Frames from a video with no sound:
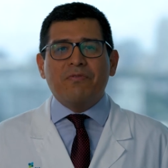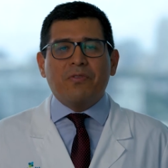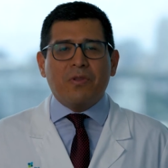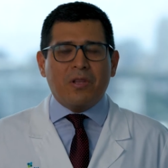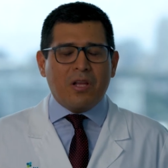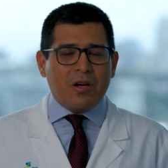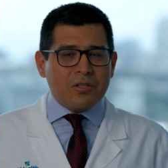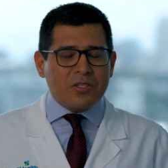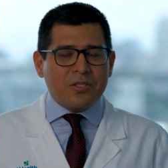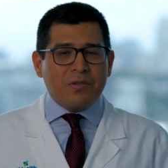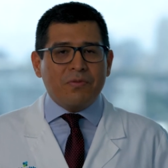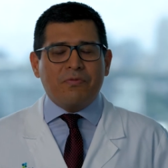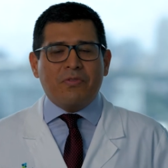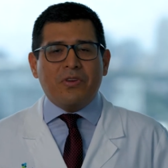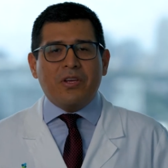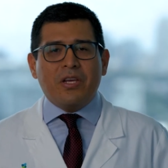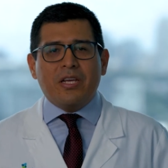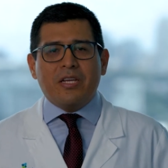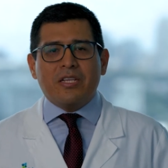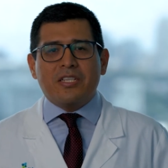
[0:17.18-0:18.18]

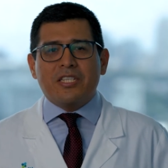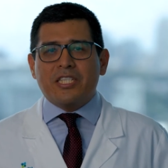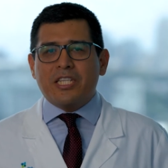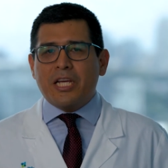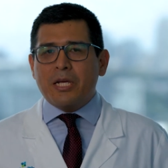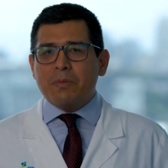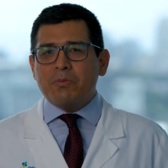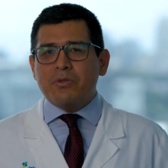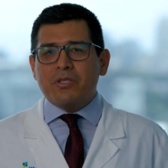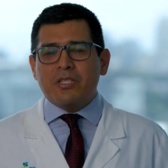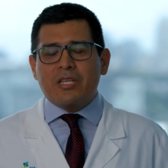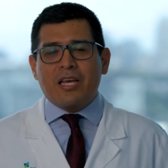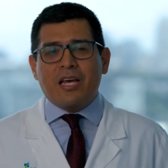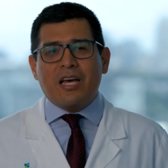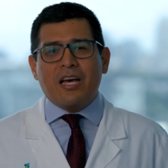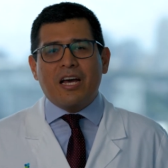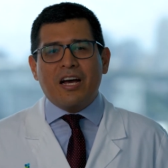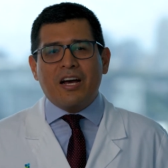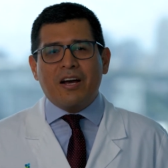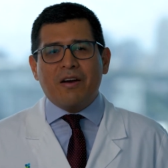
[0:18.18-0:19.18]
philosophy stems
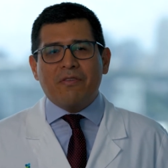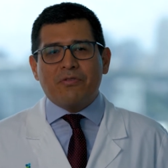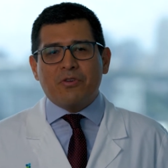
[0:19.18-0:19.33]
uh,